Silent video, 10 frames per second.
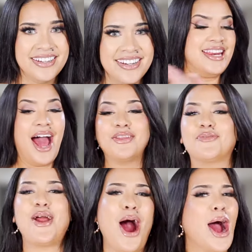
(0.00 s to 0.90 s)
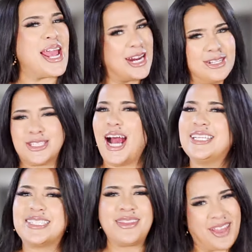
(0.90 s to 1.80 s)
Now that we're all
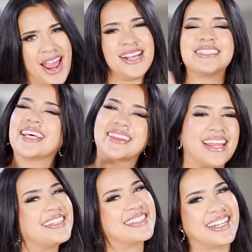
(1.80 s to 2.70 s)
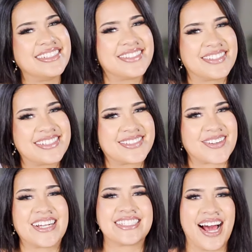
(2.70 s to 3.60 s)
energized and things, let's get into this
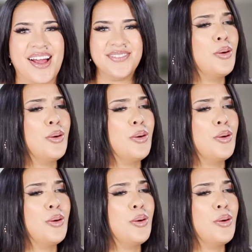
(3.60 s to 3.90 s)
story time.